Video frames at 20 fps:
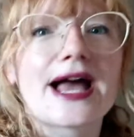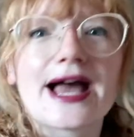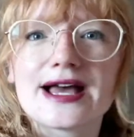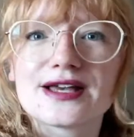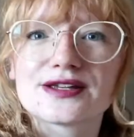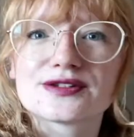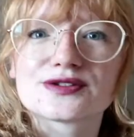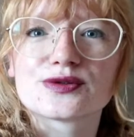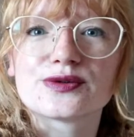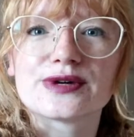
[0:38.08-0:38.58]

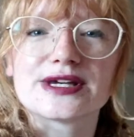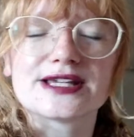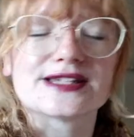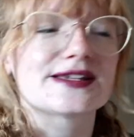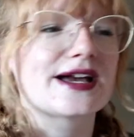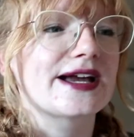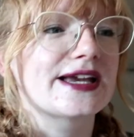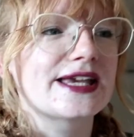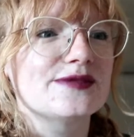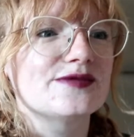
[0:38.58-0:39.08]
as always,
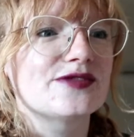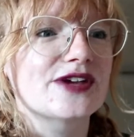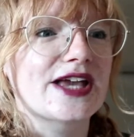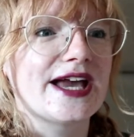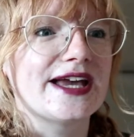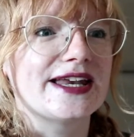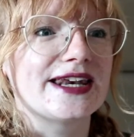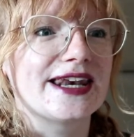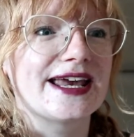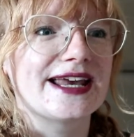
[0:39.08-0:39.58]
I keep
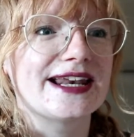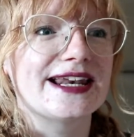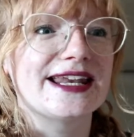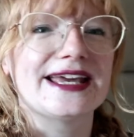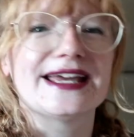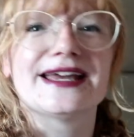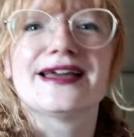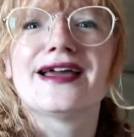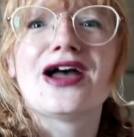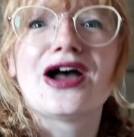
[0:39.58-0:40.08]
forgetting
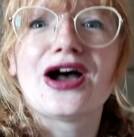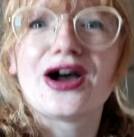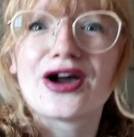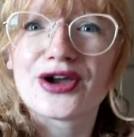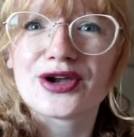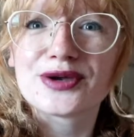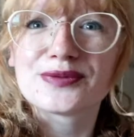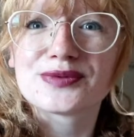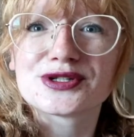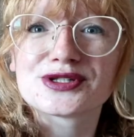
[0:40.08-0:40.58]
lately. I
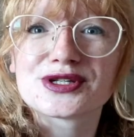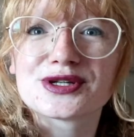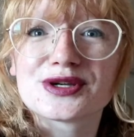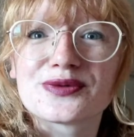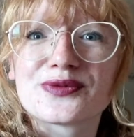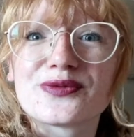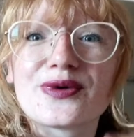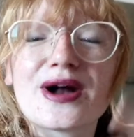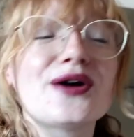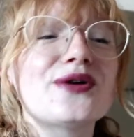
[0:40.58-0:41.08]
hope you're
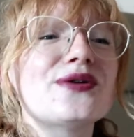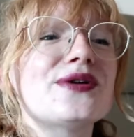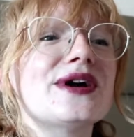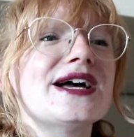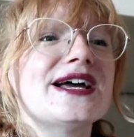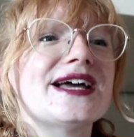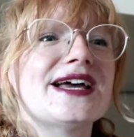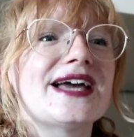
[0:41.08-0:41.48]
doing well.